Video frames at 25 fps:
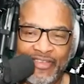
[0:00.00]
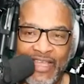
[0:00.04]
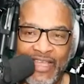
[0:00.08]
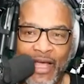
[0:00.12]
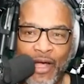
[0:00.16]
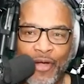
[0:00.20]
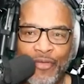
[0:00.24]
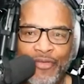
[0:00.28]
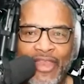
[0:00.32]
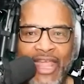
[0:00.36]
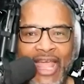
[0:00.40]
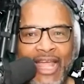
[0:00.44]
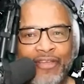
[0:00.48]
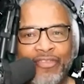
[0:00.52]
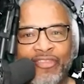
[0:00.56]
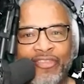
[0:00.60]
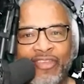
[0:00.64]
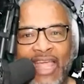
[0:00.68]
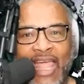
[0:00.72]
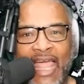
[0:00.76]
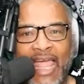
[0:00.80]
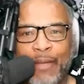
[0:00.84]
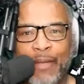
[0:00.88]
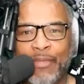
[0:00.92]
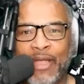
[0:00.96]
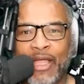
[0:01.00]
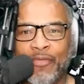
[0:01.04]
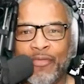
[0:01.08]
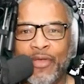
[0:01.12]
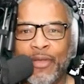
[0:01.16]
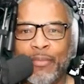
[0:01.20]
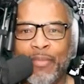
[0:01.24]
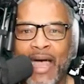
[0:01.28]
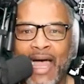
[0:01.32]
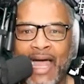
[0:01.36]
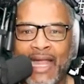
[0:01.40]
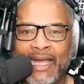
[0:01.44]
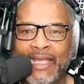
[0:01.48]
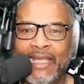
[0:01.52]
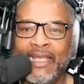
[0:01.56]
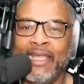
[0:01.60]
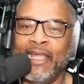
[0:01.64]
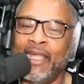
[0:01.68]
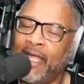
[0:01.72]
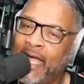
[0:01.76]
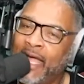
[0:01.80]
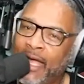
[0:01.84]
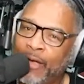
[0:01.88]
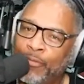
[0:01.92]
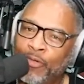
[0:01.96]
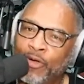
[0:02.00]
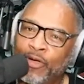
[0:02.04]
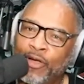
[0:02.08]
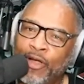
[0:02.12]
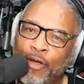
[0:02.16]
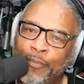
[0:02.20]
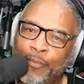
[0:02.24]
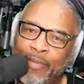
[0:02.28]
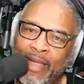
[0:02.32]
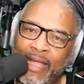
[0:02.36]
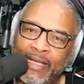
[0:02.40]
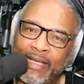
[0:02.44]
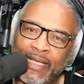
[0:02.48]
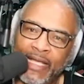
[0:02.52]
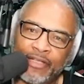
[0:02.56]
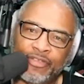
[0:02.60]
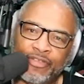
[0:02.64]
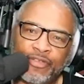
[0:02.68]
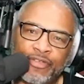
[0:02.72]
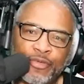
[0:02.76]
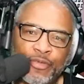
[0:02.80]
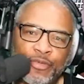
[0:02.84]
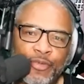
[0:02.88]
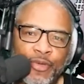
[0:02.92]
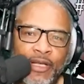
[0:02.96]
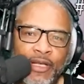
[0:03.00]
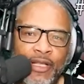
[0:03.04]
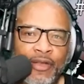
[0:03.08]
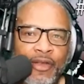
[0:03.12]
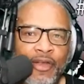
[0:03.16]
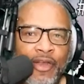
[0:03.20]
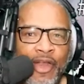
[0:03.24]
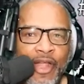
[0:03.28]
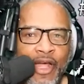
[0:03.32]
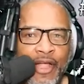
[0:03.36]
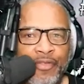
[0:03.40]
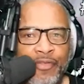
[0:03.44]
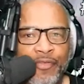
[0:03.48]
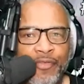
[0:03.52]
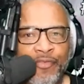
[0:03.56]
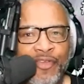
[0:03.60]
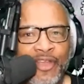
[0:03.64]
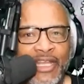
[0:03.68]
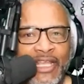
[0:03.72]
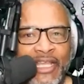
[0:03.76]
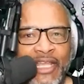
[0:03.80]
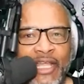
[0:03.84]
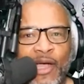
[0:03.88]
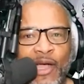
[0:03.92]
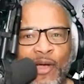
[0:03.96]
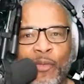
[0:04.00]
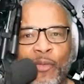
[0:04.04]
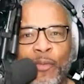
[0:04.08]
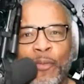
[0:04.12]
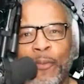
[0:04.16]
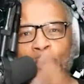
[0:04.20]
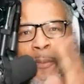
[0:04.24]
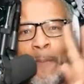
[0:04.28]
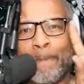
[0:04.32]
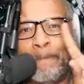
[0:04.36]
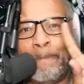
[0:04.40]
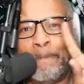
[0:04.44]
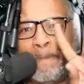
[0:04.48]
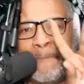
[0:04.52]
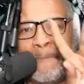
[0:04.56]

Until next time, everybody, I will come back at you with another video.